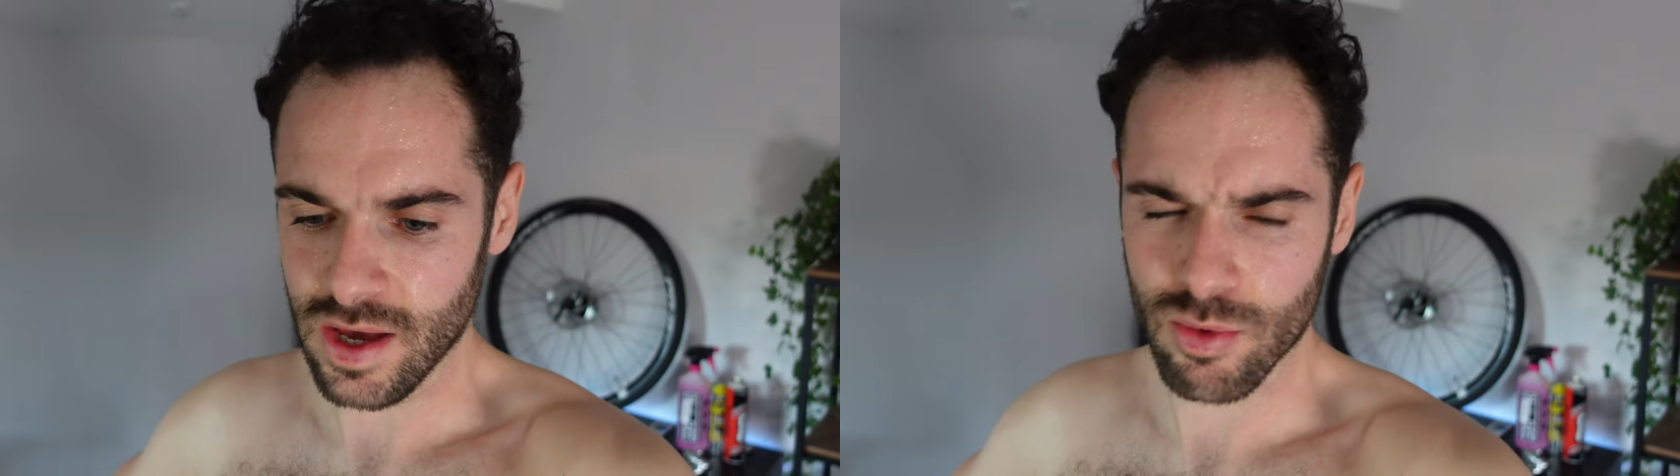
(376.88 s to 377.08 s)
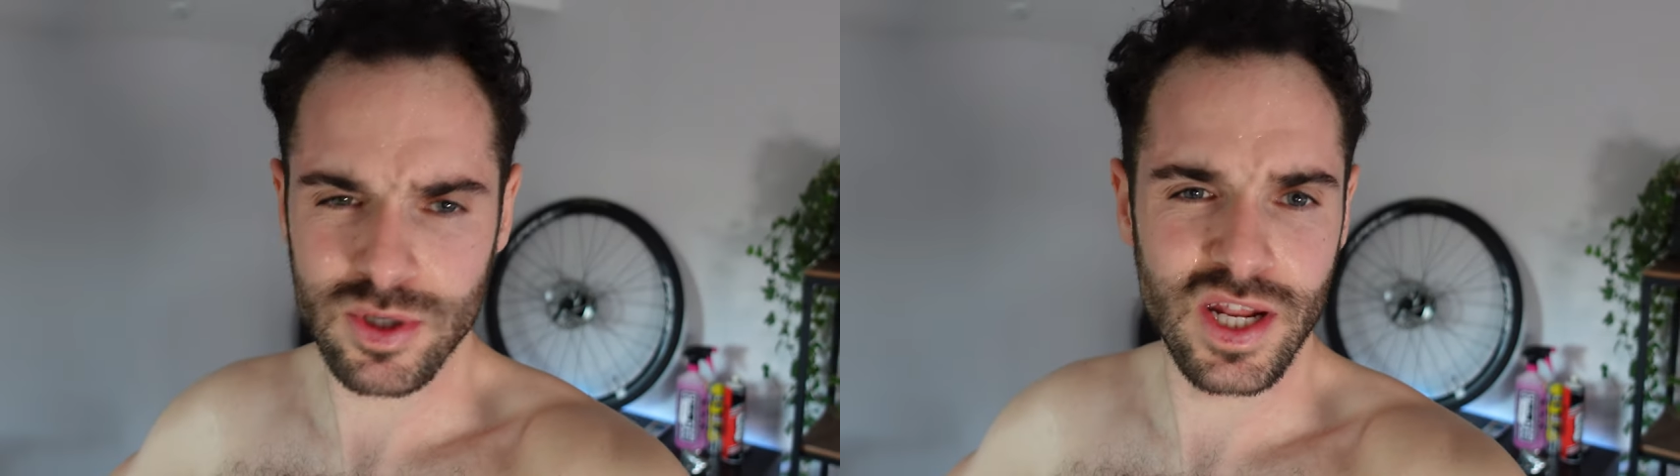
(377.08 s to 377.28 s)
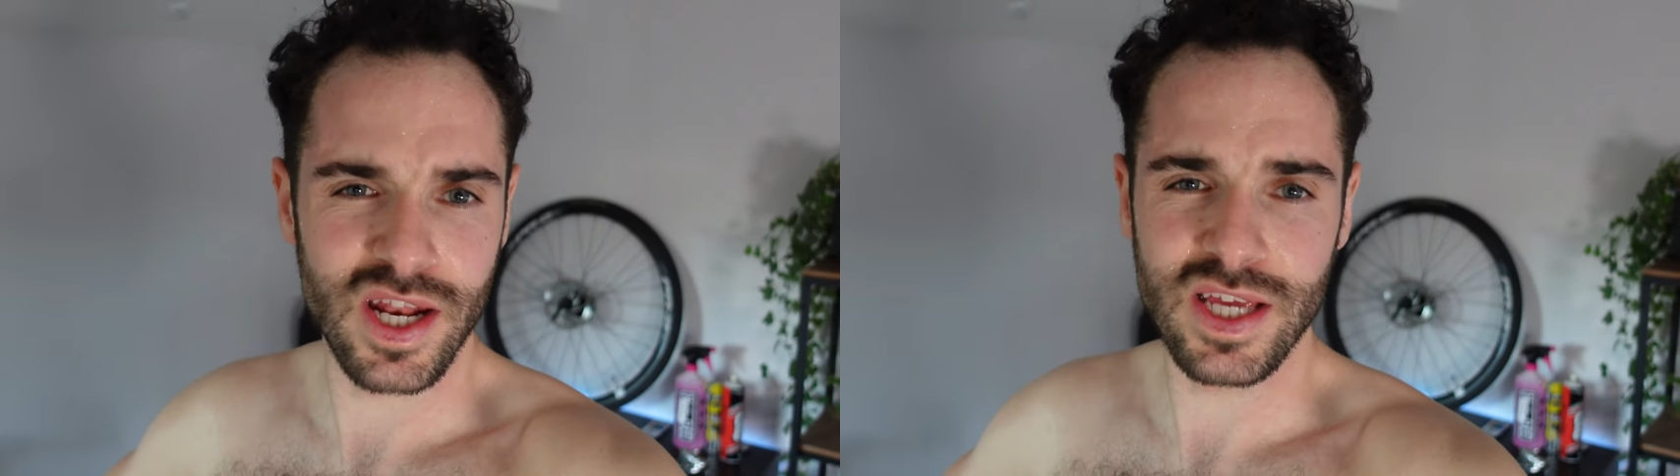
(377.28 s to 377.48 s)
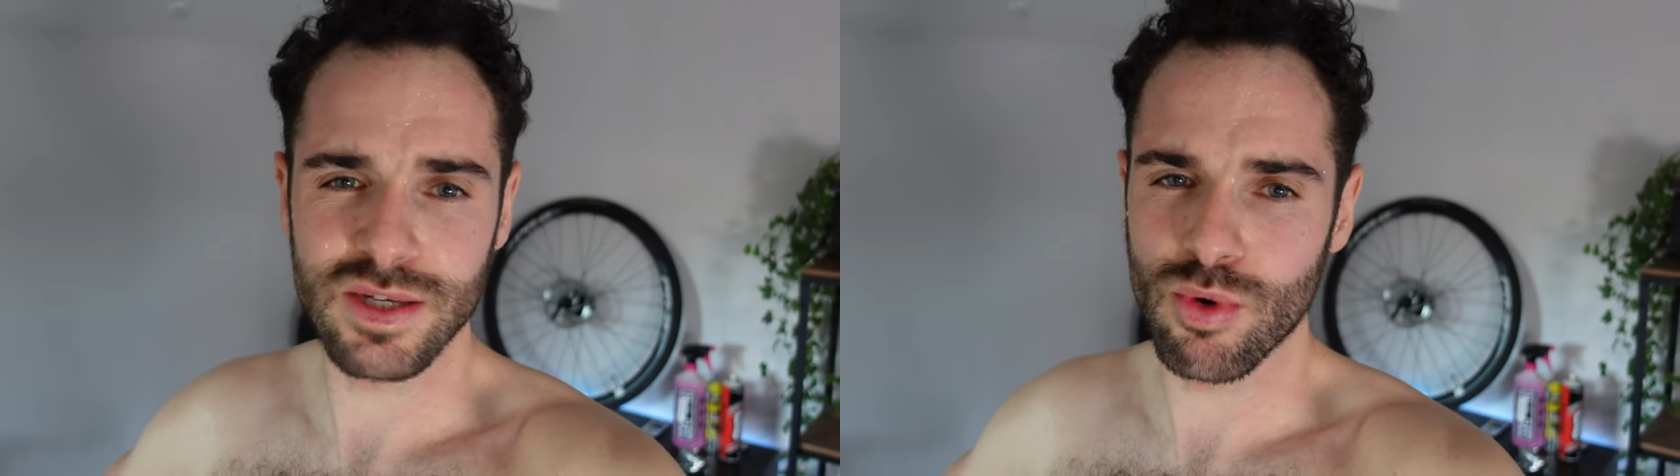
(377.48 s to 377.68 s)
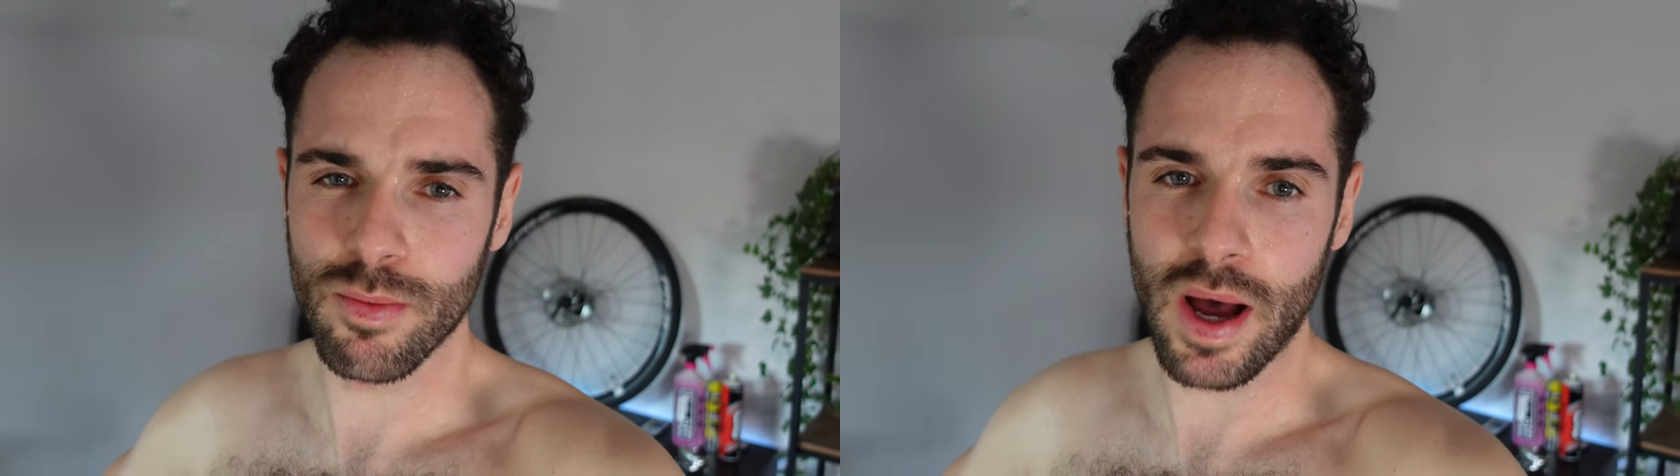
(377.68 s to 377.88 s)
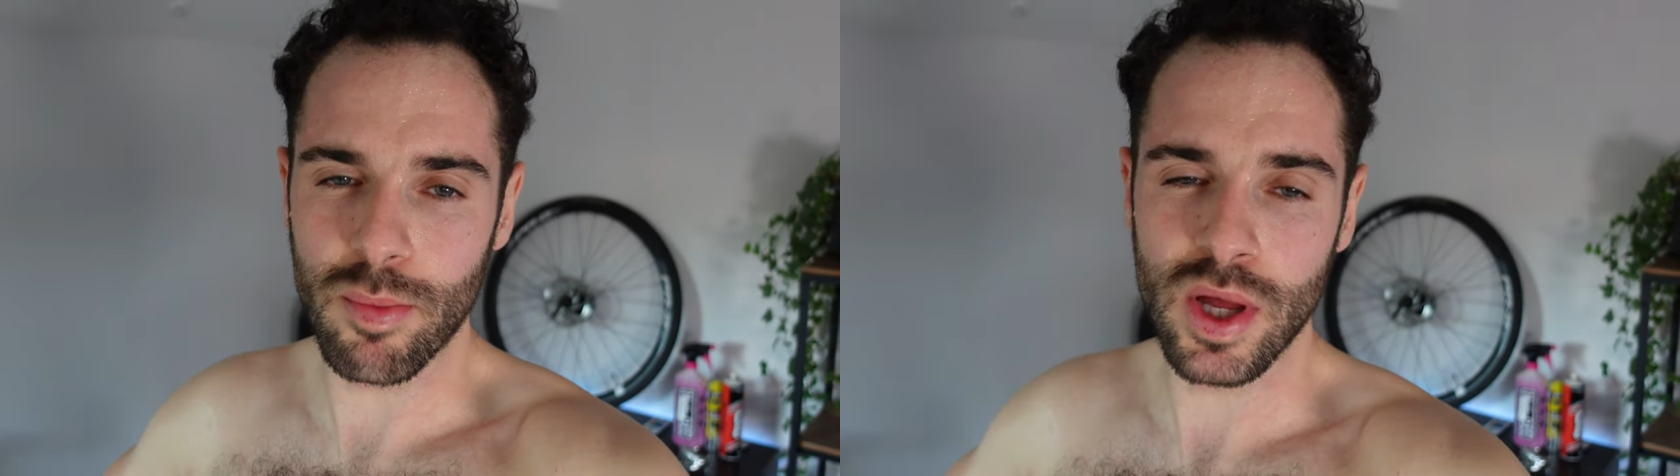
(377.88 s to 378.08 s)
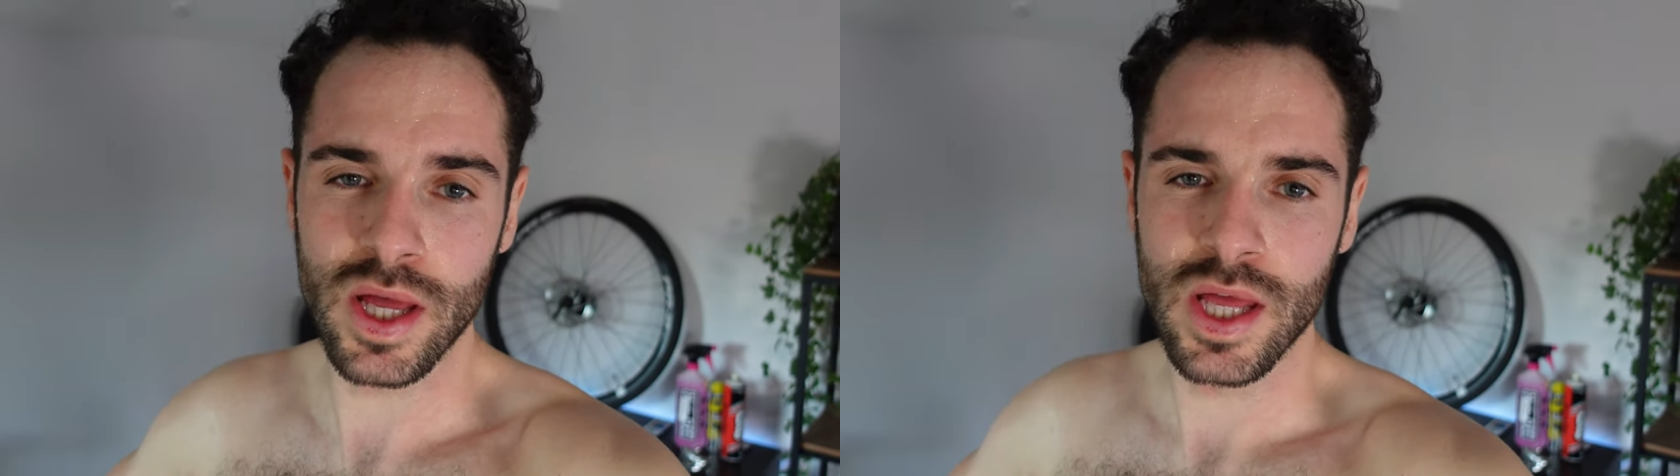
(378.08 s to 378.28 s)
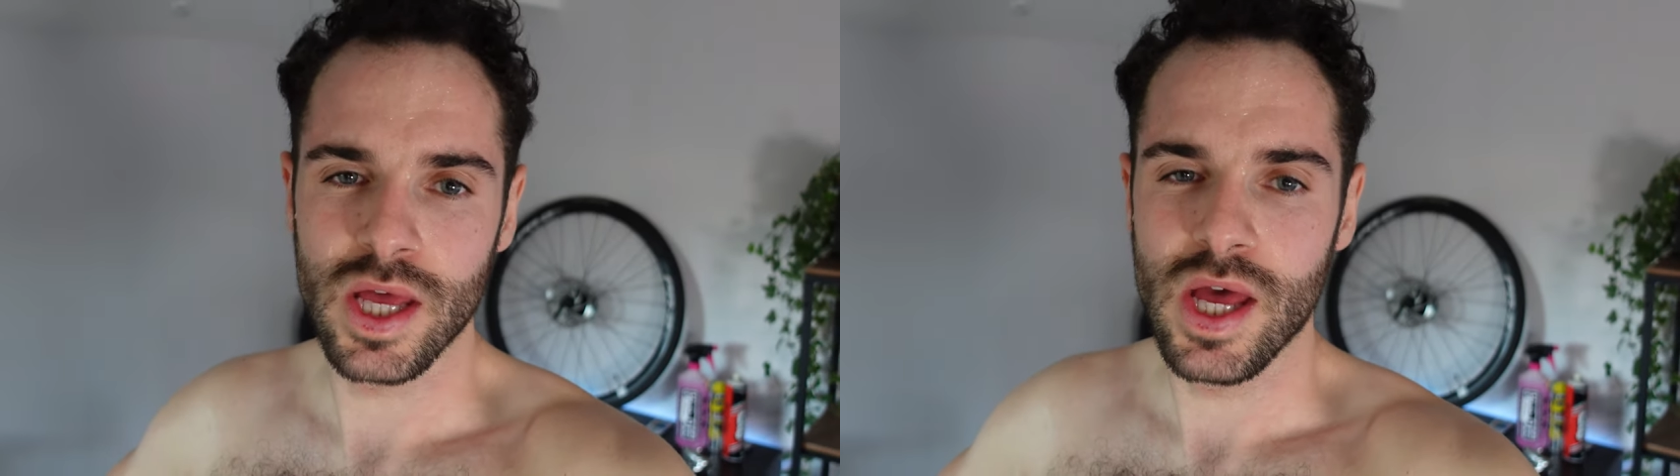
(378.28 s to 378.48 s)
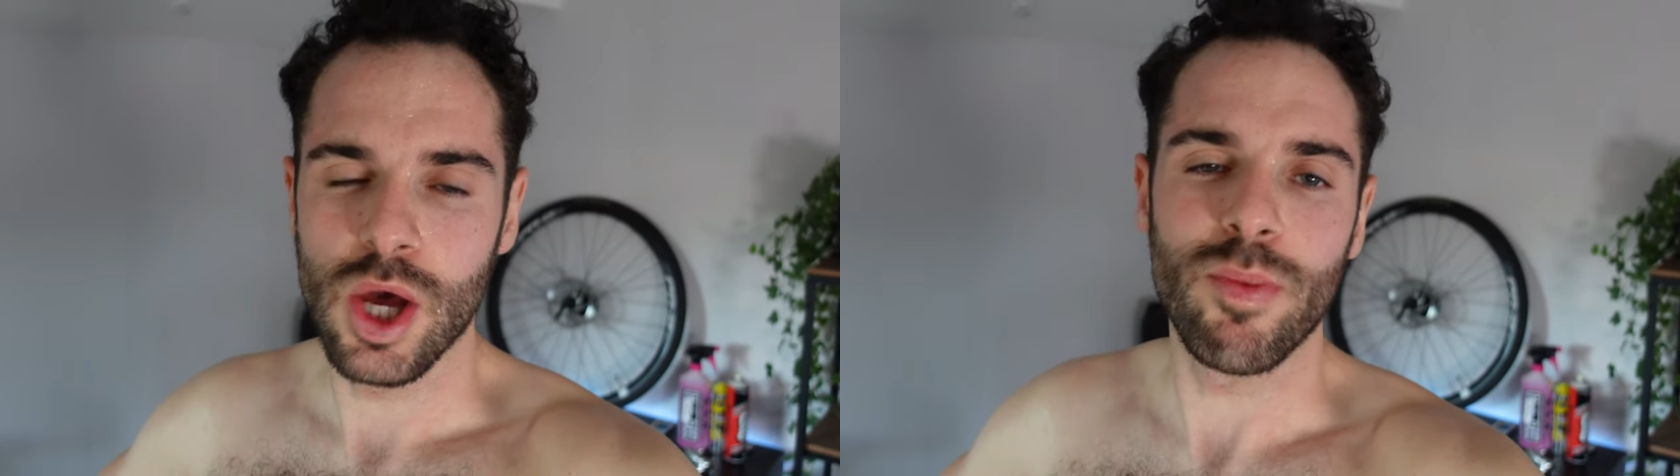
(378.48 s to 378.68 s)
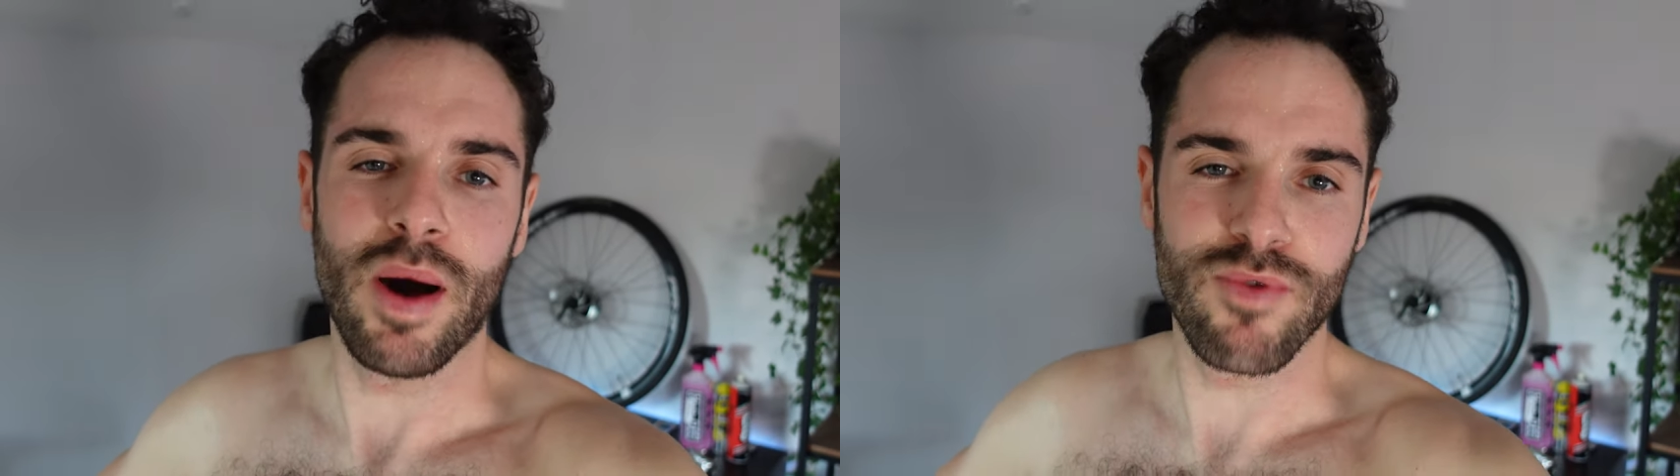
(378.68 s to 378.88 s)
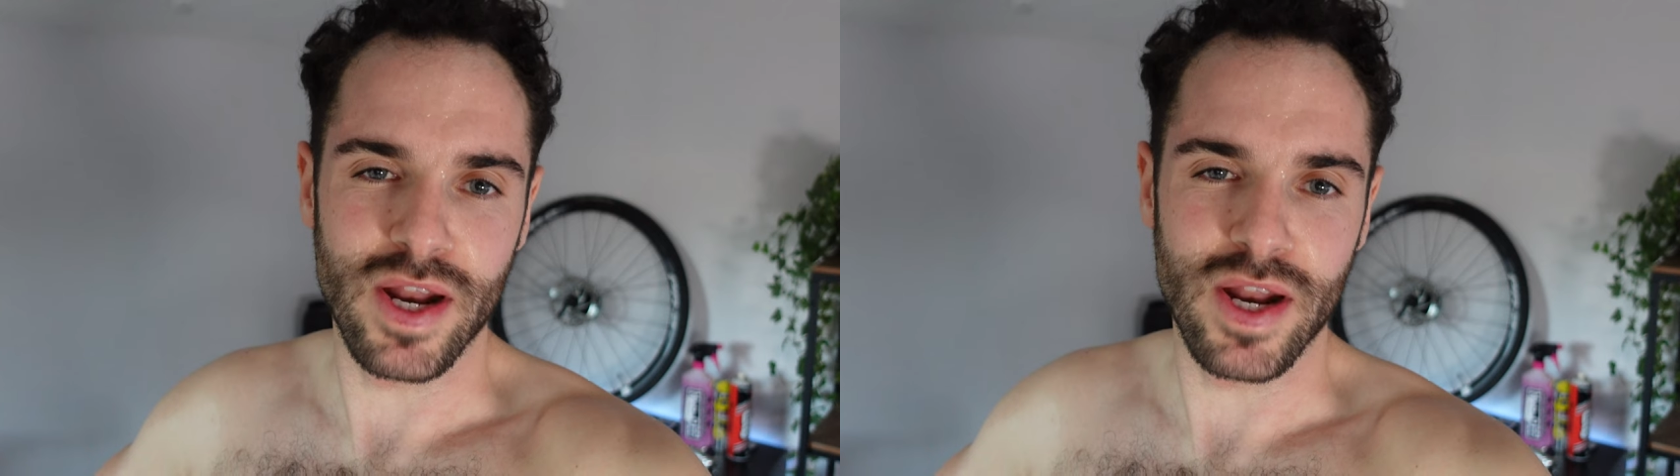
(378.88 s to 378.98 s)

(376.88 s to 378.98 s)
Wasn't an easy warm-up, but I'm